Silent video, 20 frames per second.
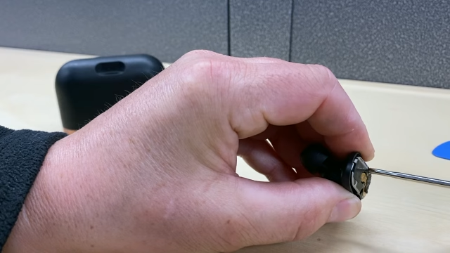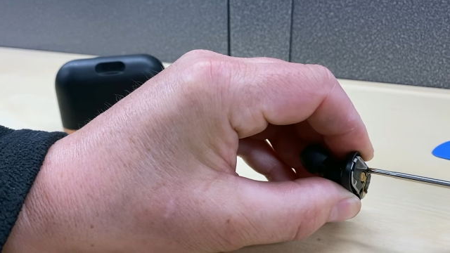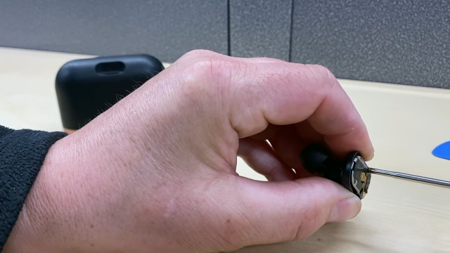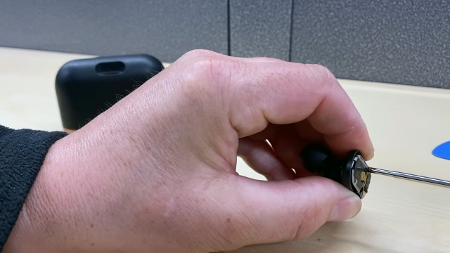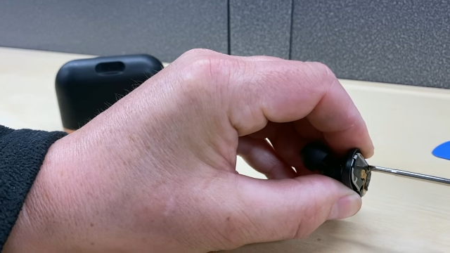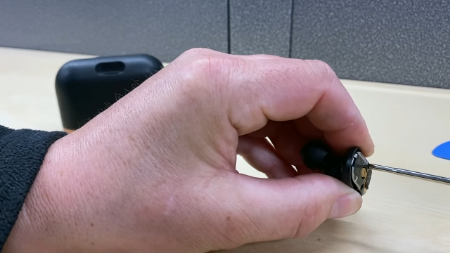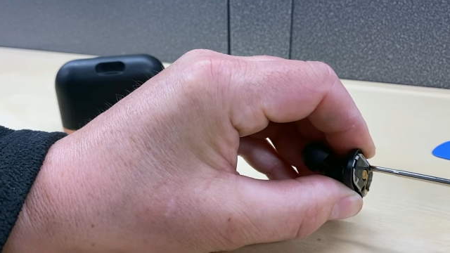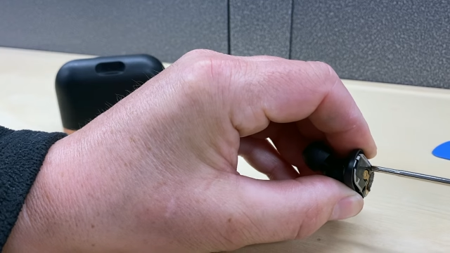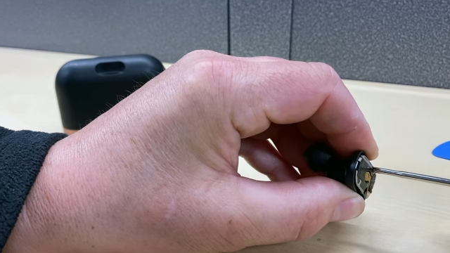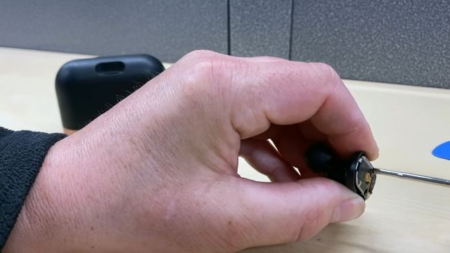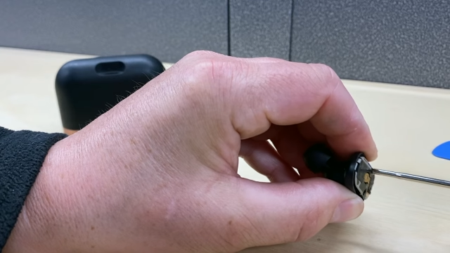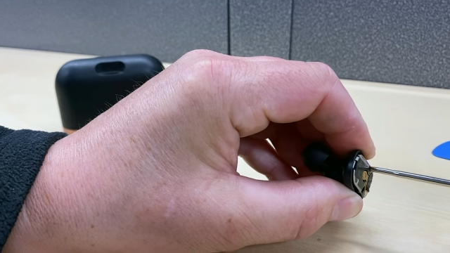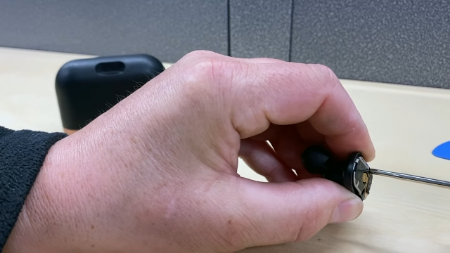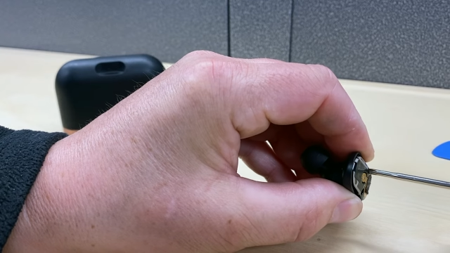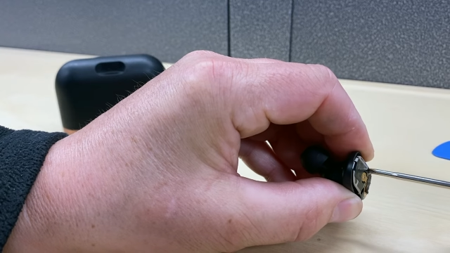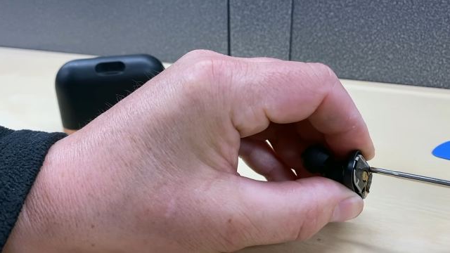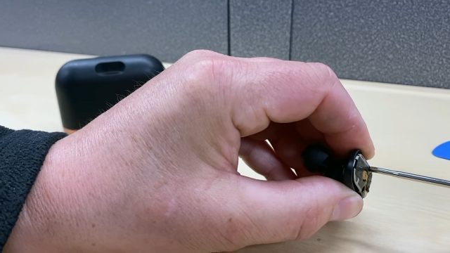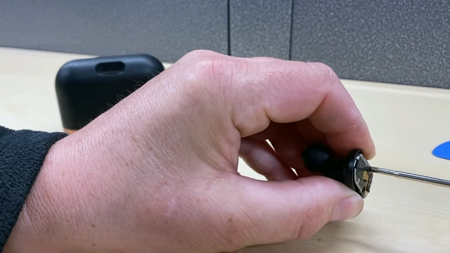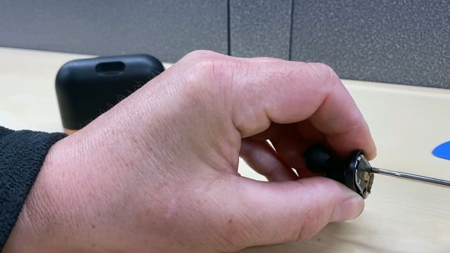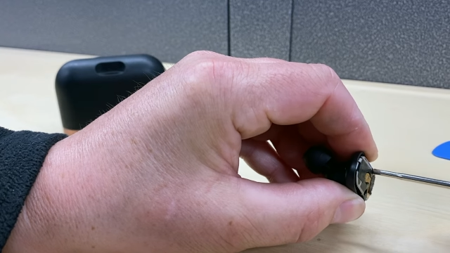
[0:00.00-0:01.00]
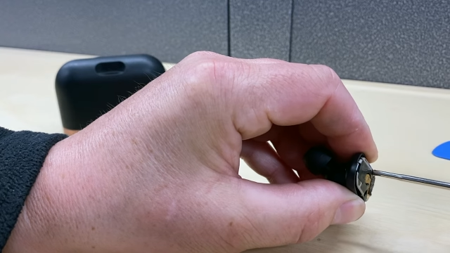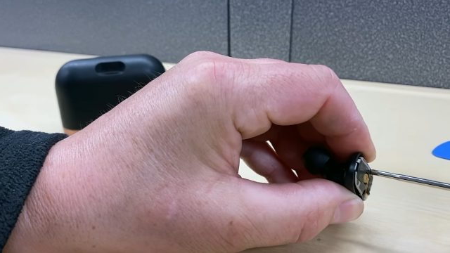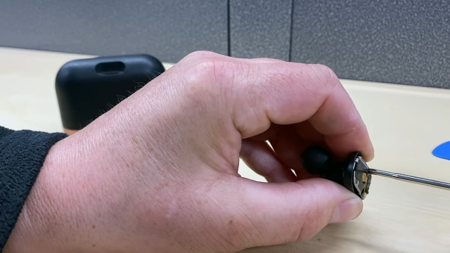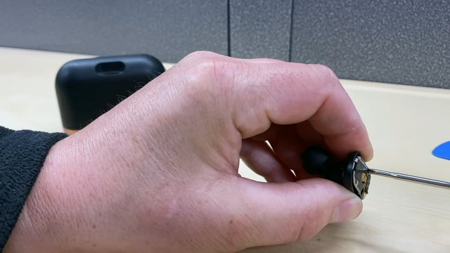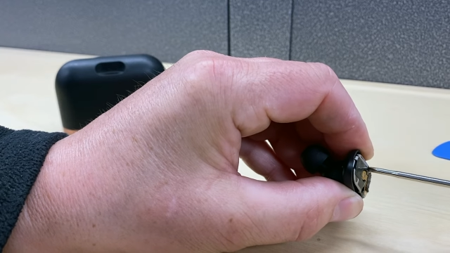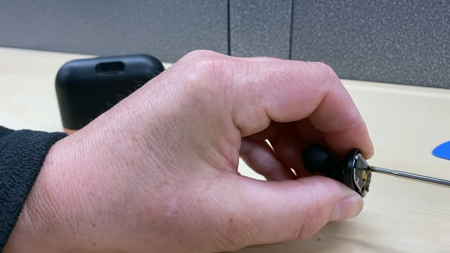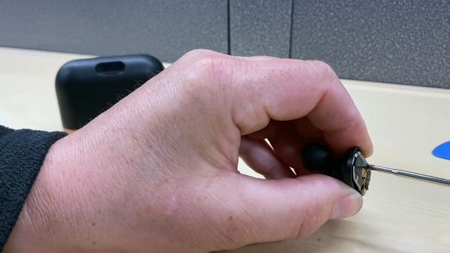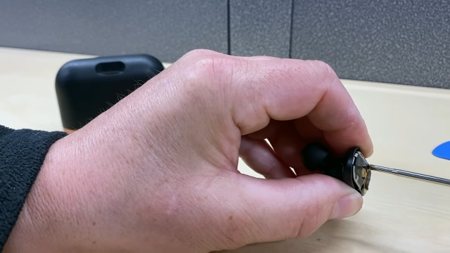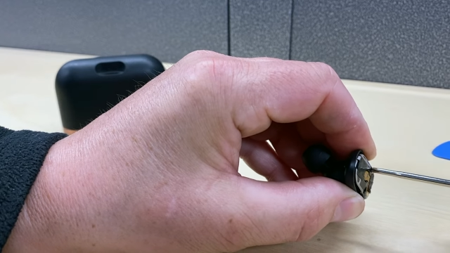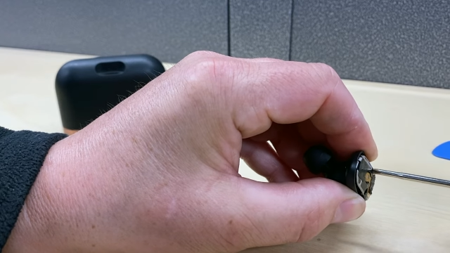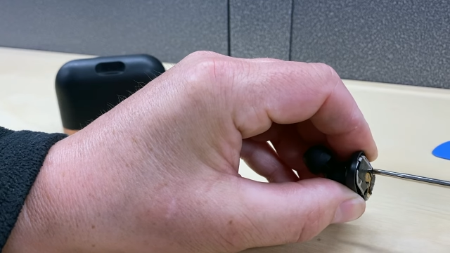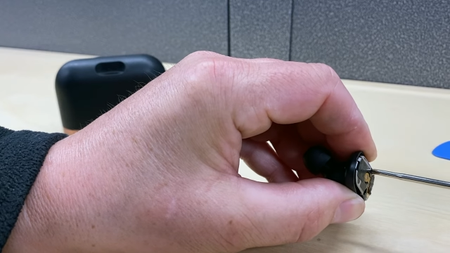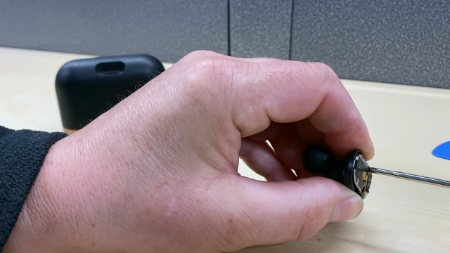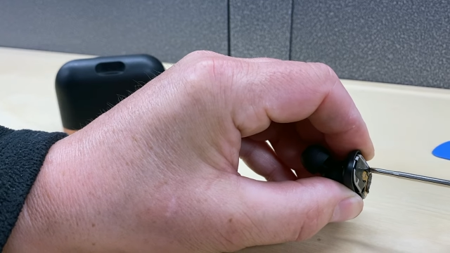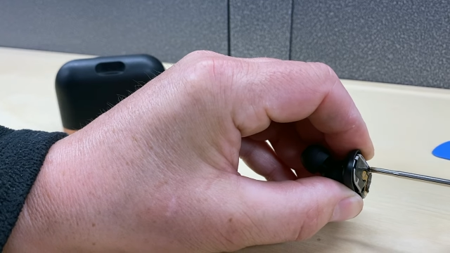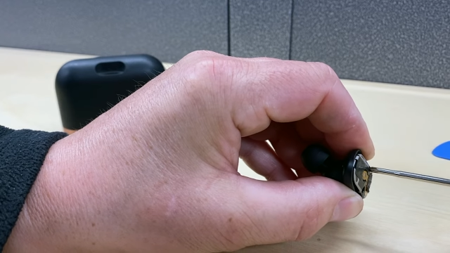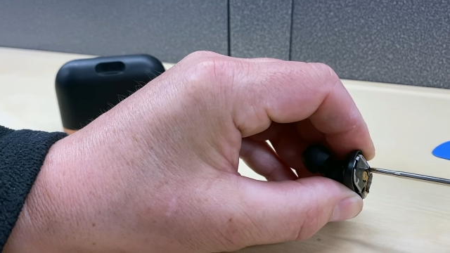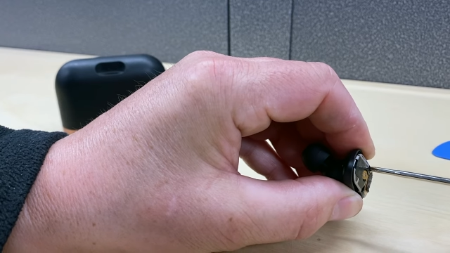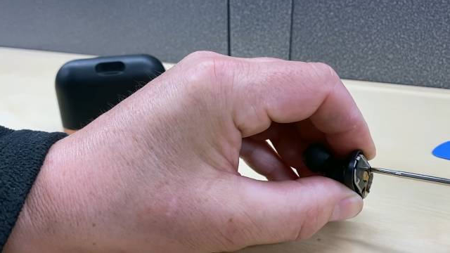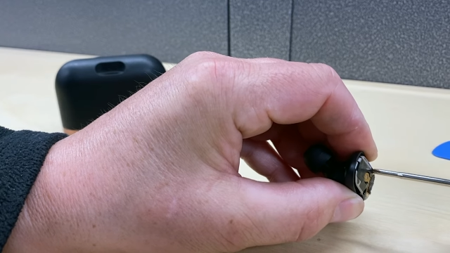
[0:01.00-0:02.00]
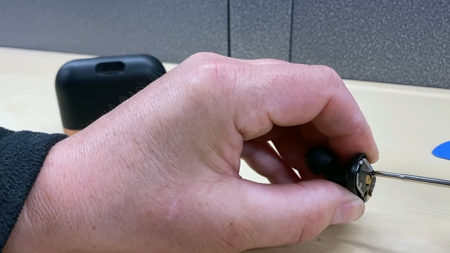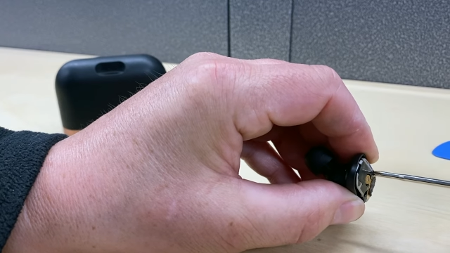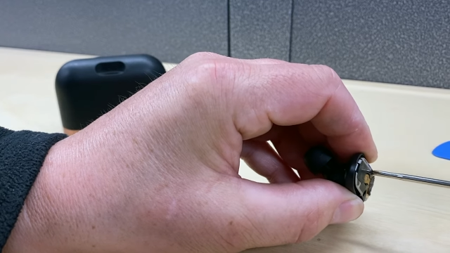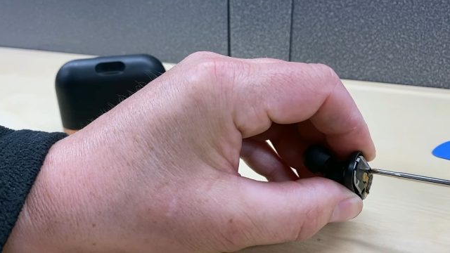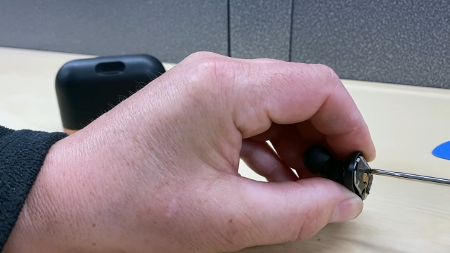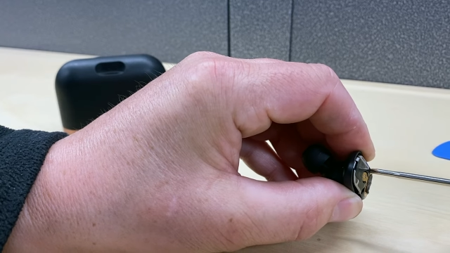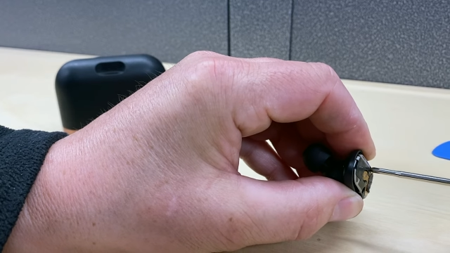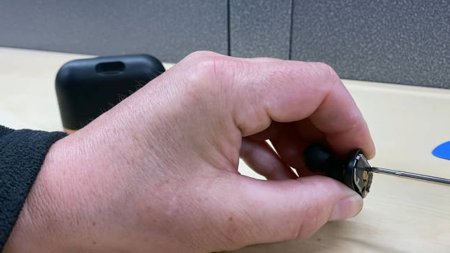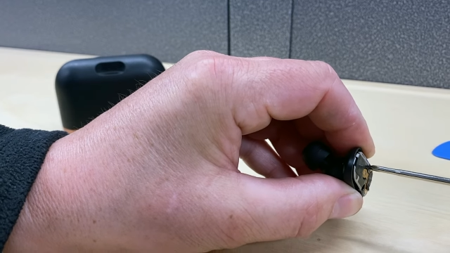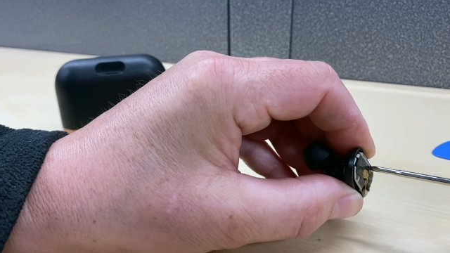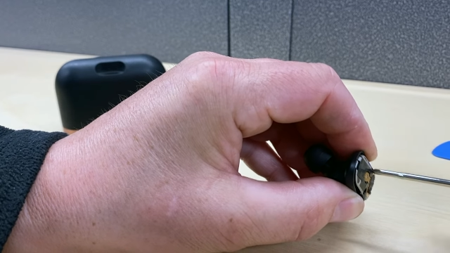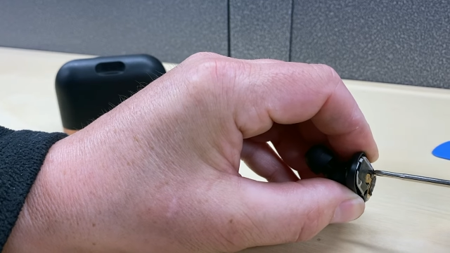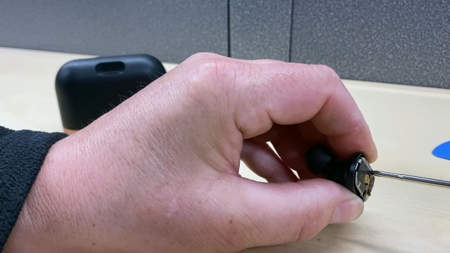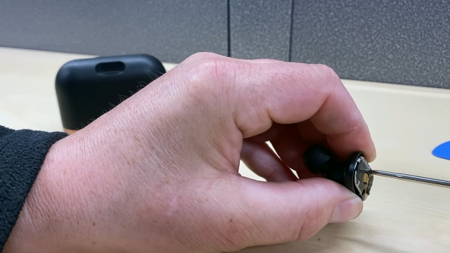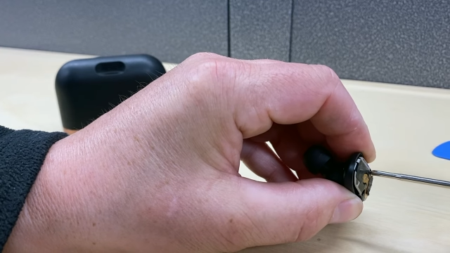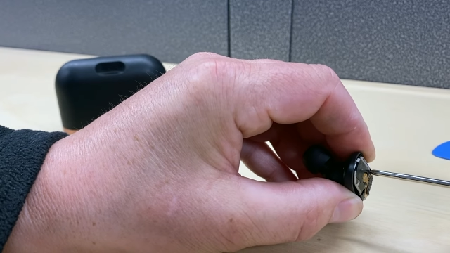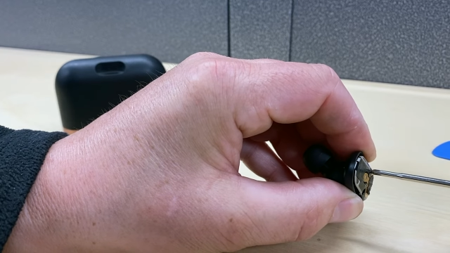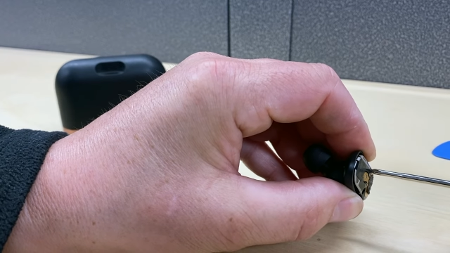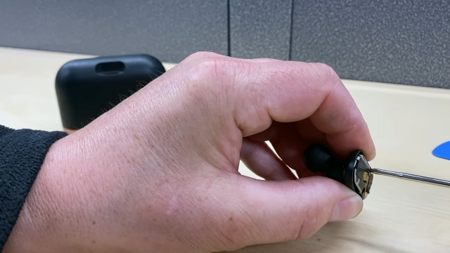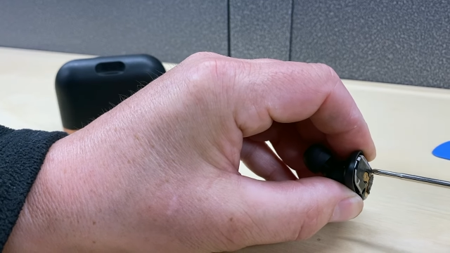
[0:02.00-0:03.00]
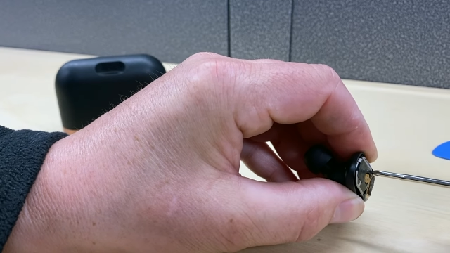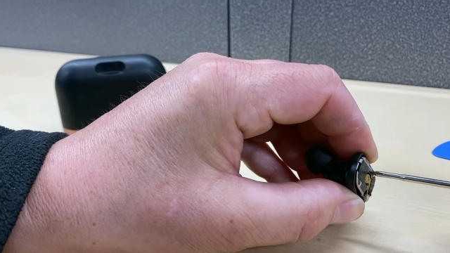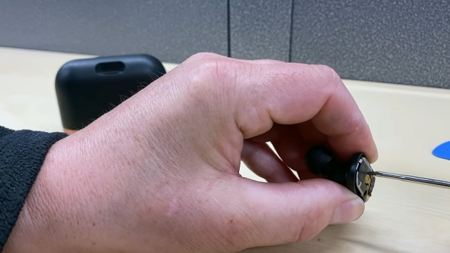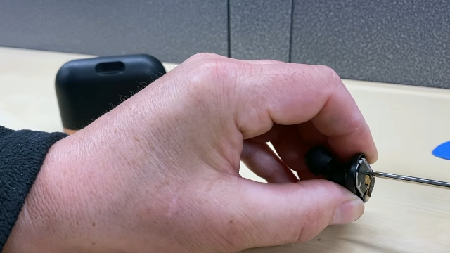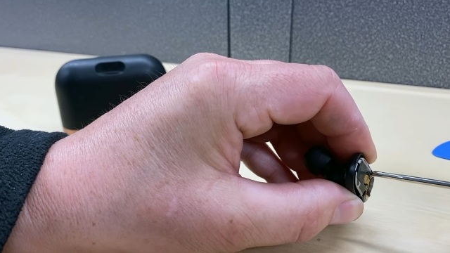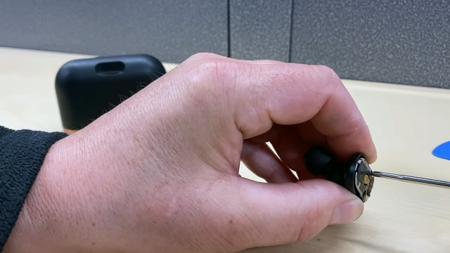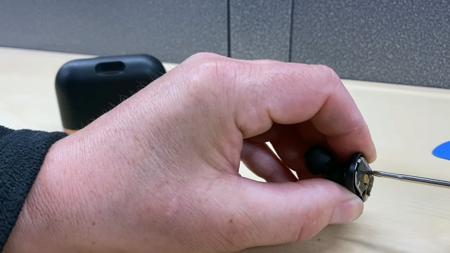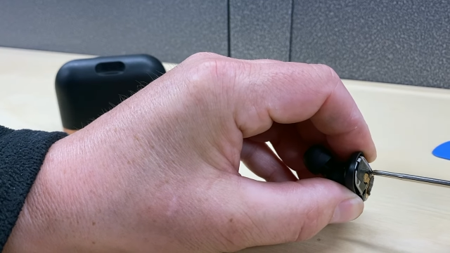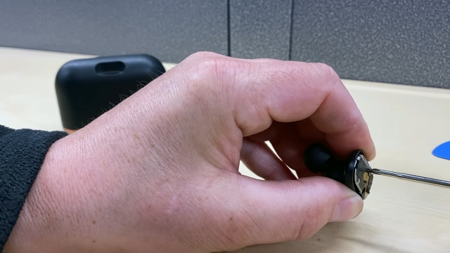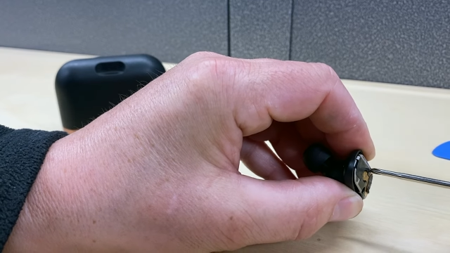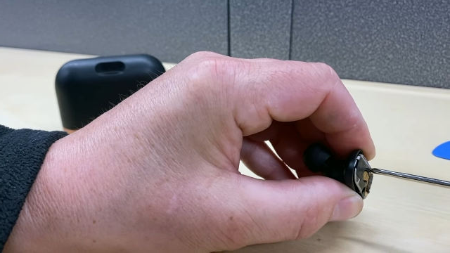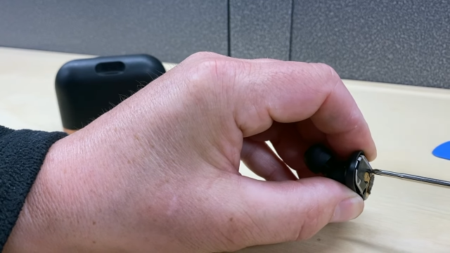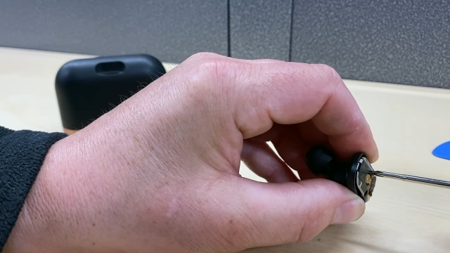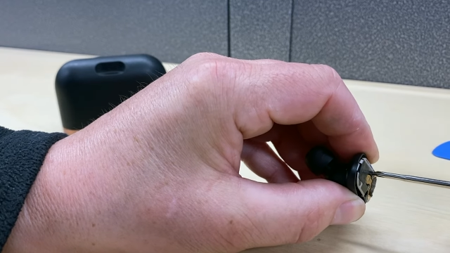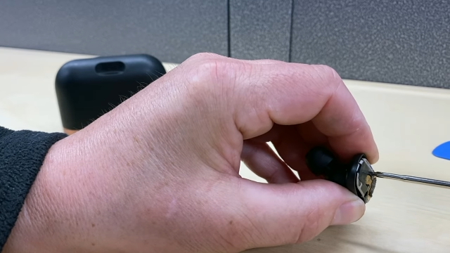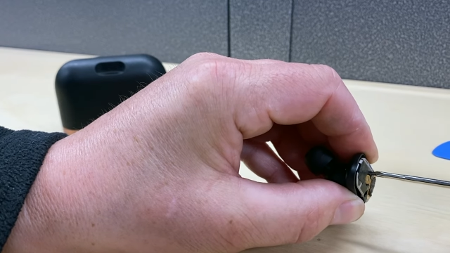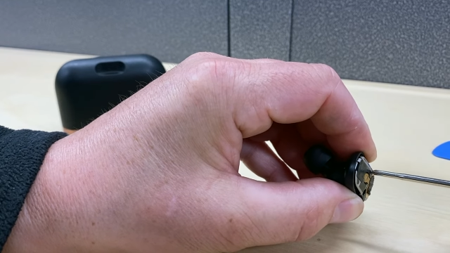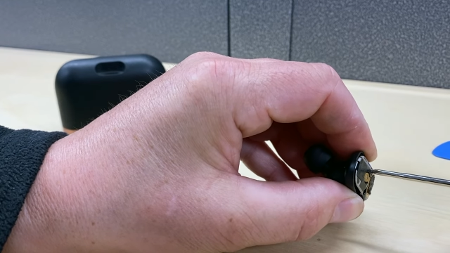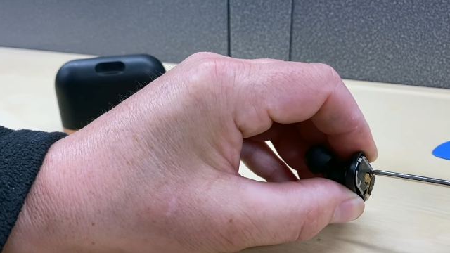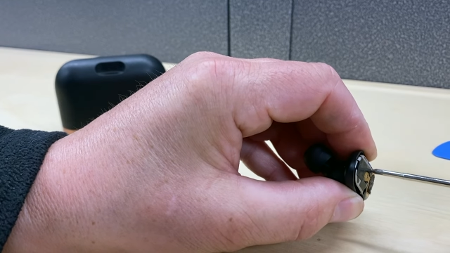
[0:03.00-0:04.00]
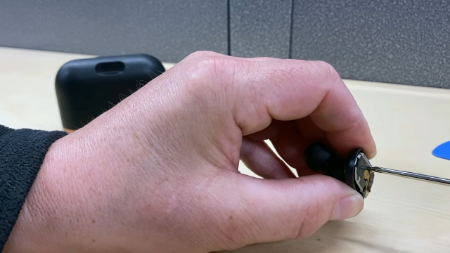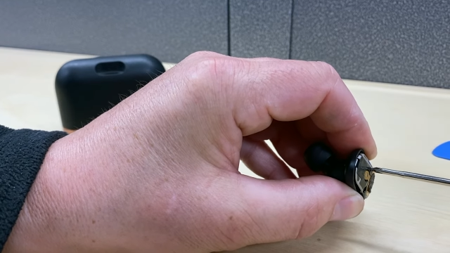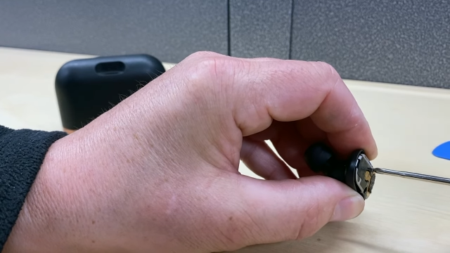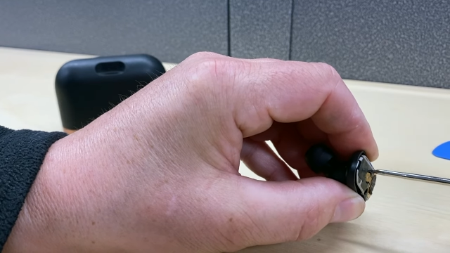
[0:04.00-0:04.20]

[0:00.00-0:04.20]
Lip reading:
[unreadable: no face in view]